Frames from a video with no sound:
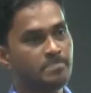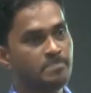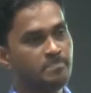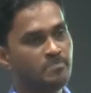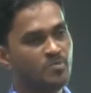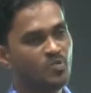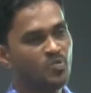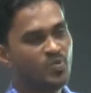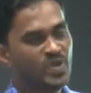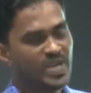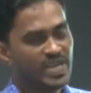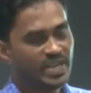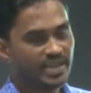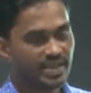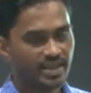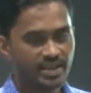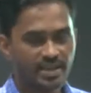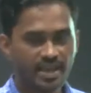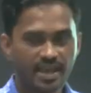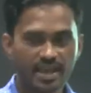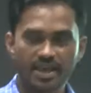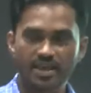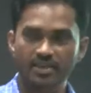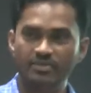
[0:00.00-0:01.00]
We can
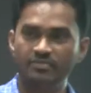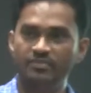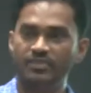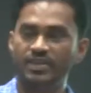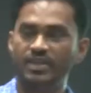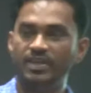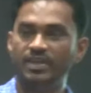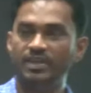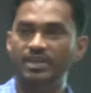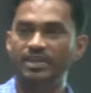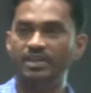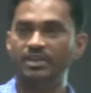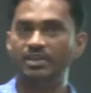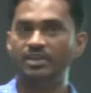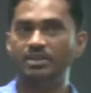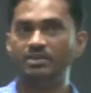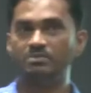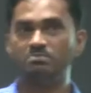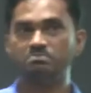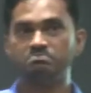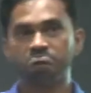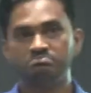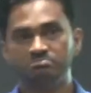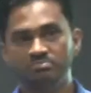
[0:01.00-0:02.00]
have a
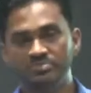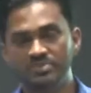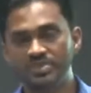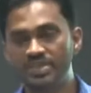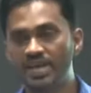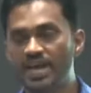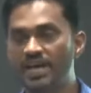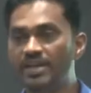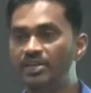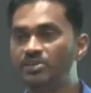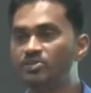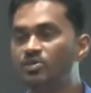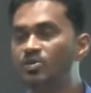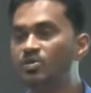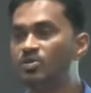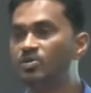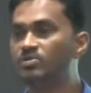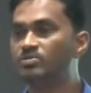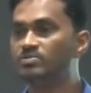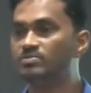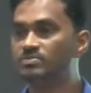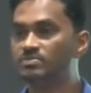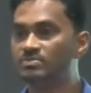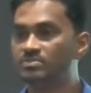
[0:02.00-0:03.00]

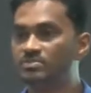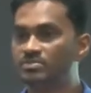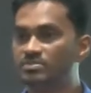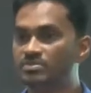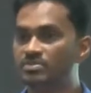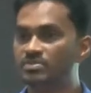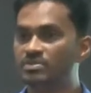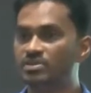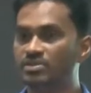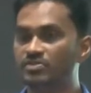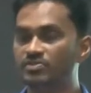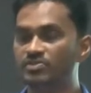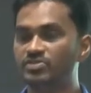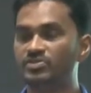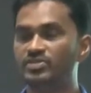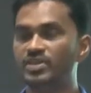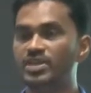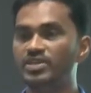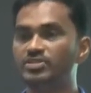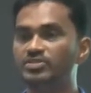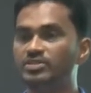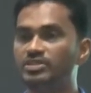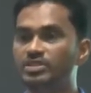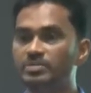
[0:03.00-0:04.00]
night-long
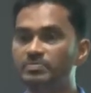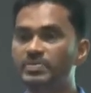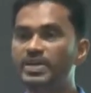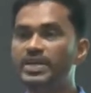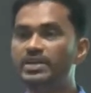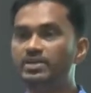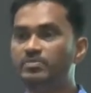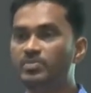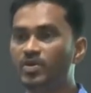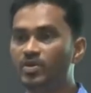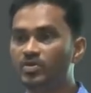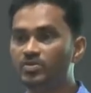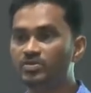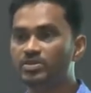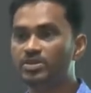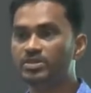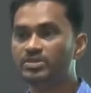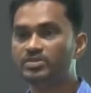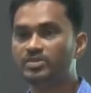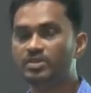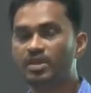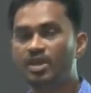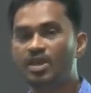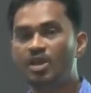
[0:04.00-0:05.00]
conversation, debate about
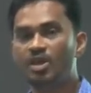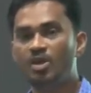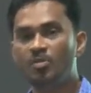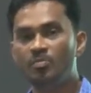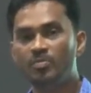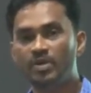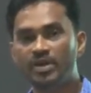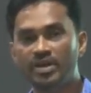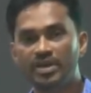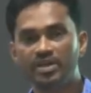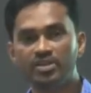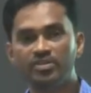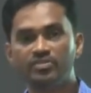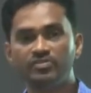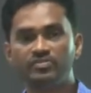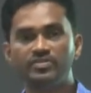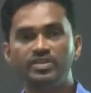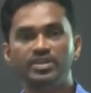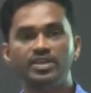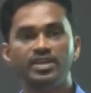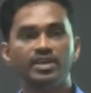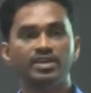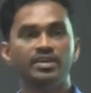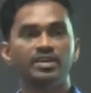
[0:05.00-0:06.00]
this, but at the end of the
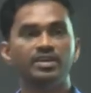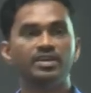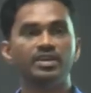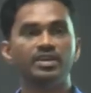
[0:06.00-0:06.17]
day,